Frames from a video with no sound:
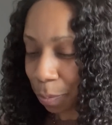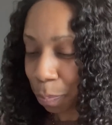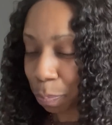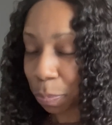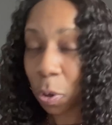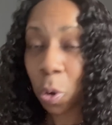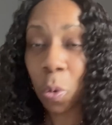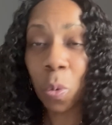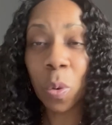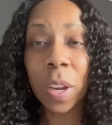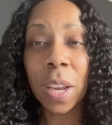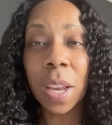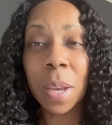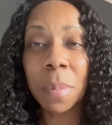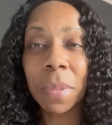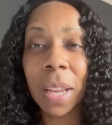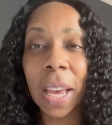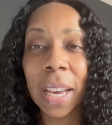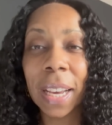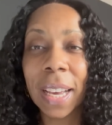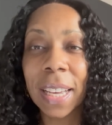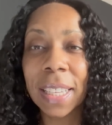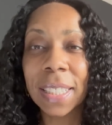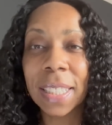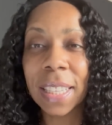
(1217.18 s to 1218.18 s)
Kareem,
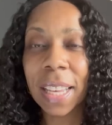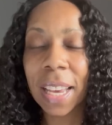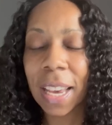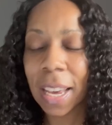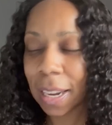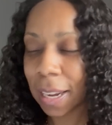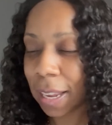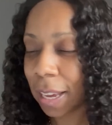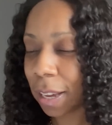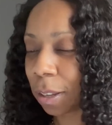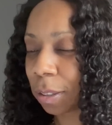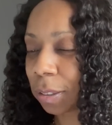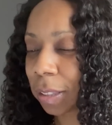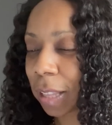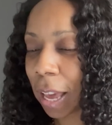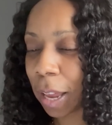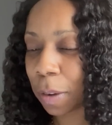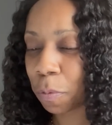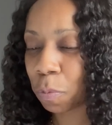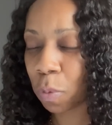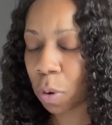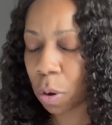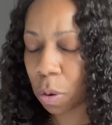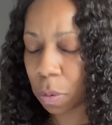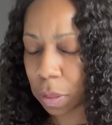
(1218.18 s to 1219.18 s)
like I said, held
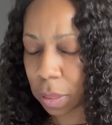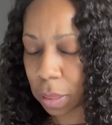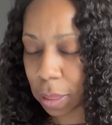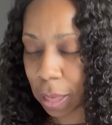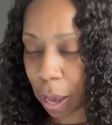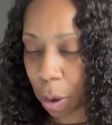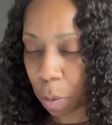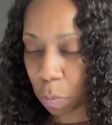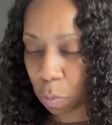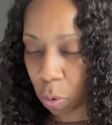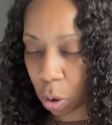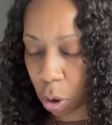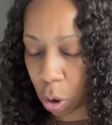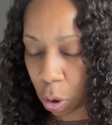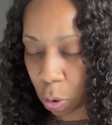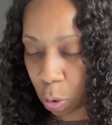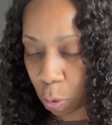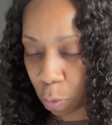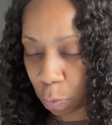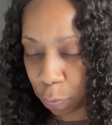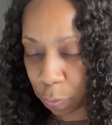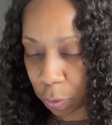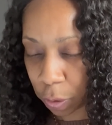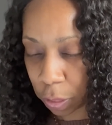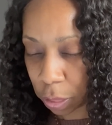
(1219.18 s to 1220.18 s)
that that
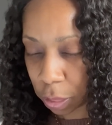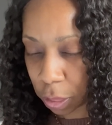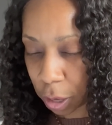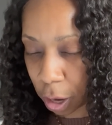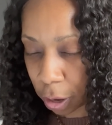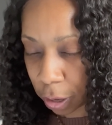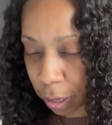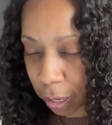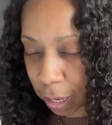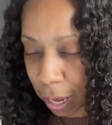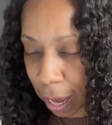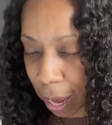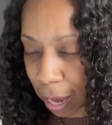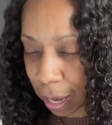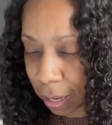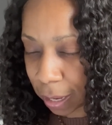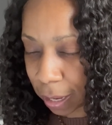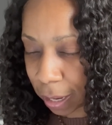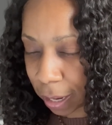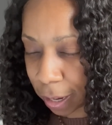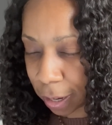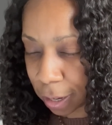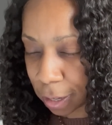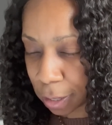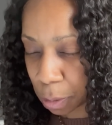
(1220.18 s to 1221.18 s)
role for 38
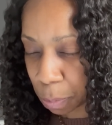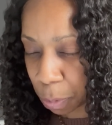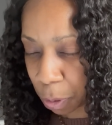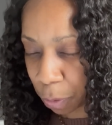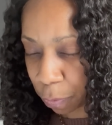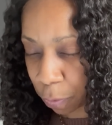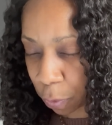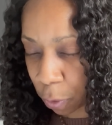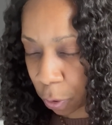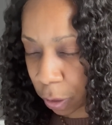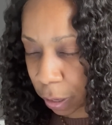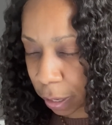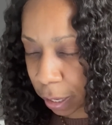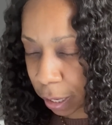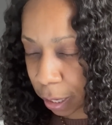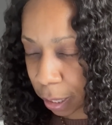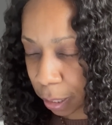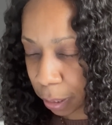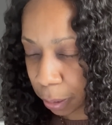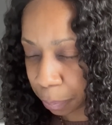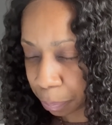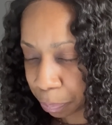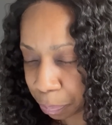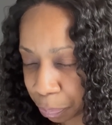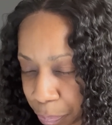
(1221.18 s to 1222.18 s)
years before
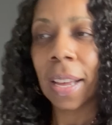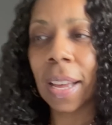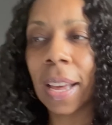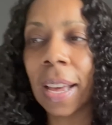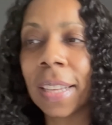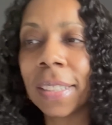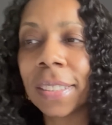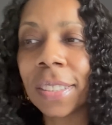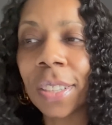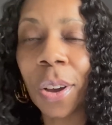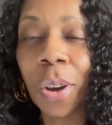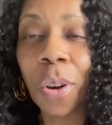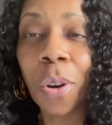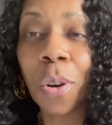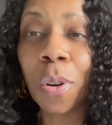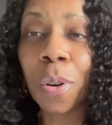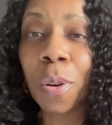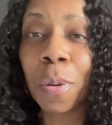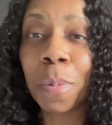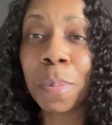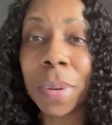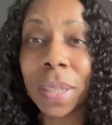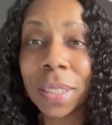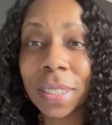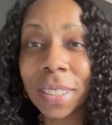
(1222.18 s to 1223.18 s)
him. That's a
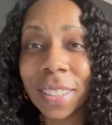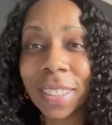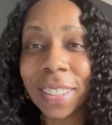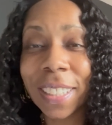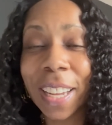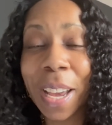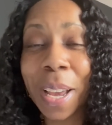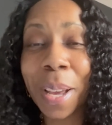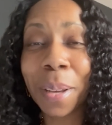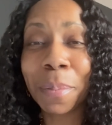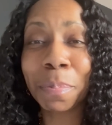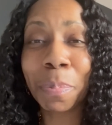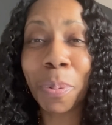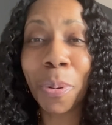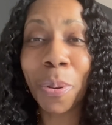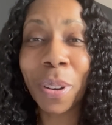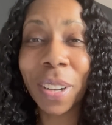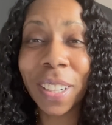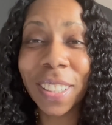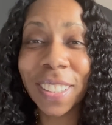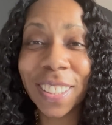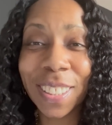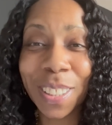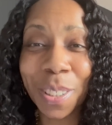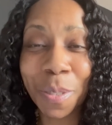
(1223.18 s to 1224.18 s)
whole bunch of damn
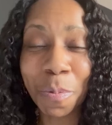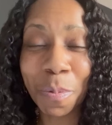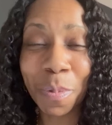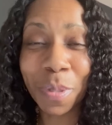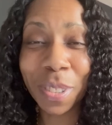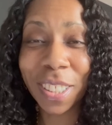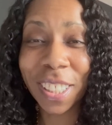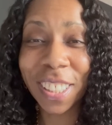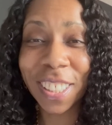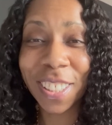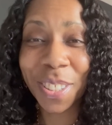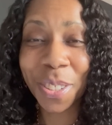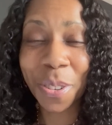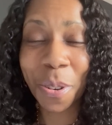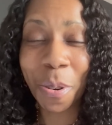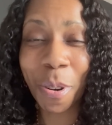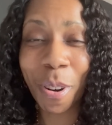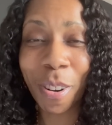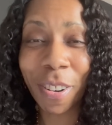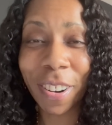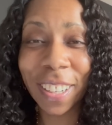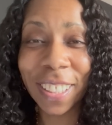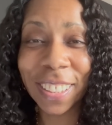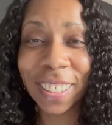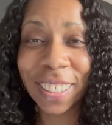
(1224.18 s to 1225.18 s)
points to, to
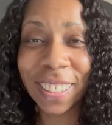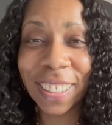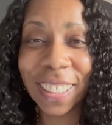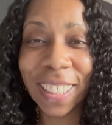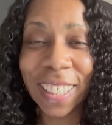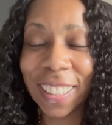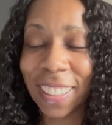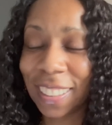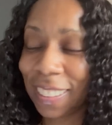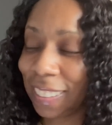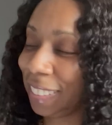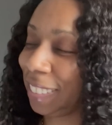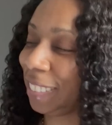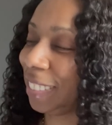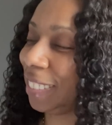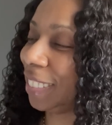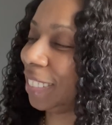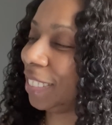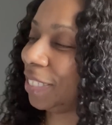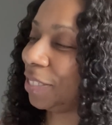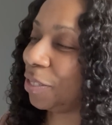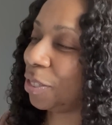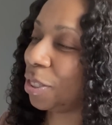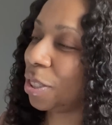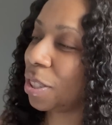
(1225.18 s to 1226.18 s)
score, isn't it?
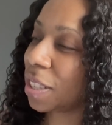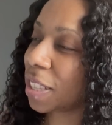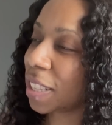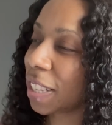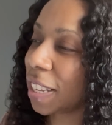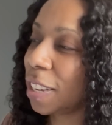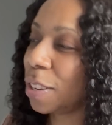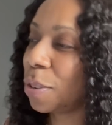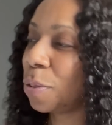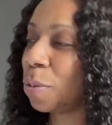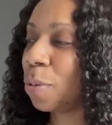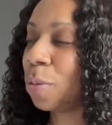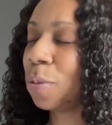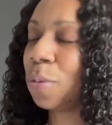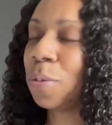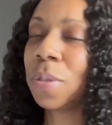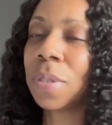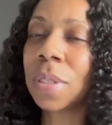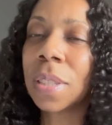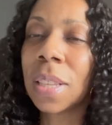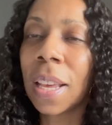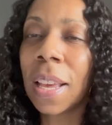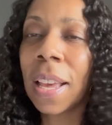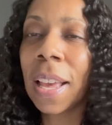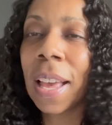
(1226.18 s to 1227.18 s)
We'll see
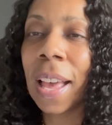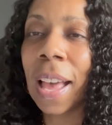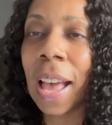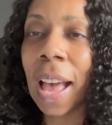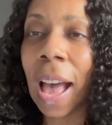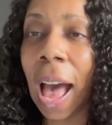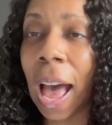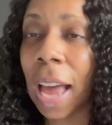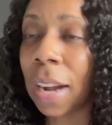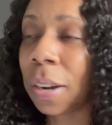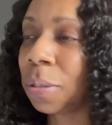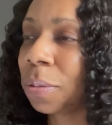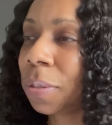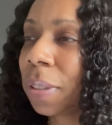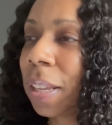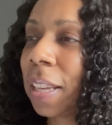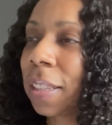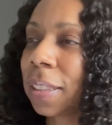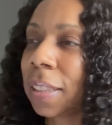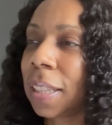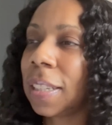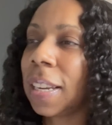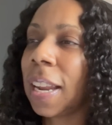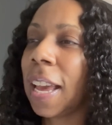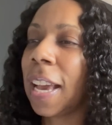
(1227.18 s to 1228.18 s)
who's, I don't
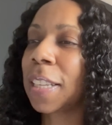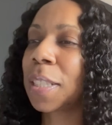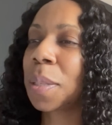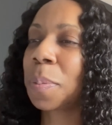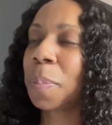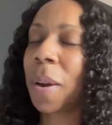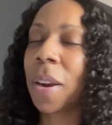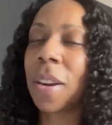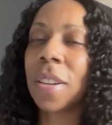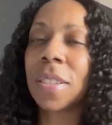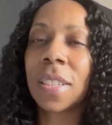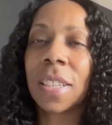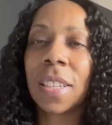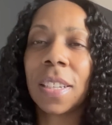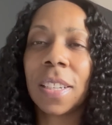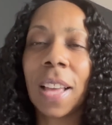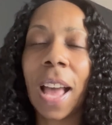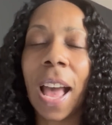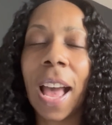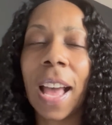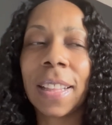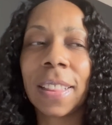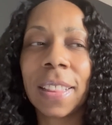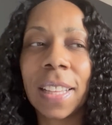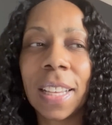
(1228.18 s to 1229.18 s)
think the next person,
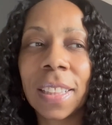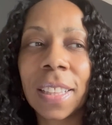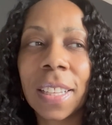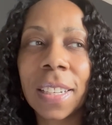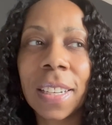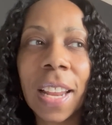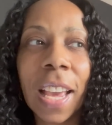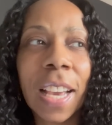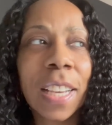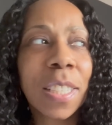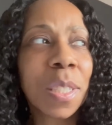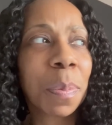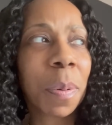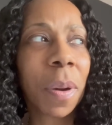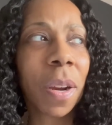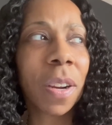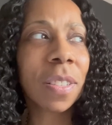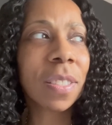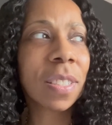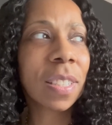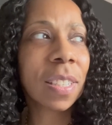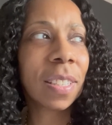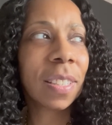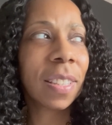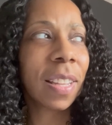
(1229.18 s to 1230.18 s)
I think the next
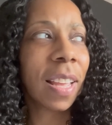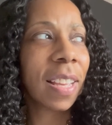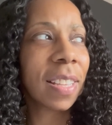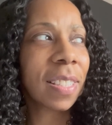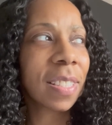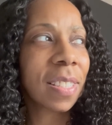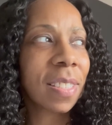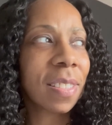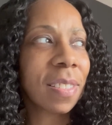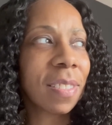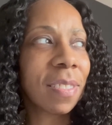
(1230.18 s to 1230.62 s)
person that's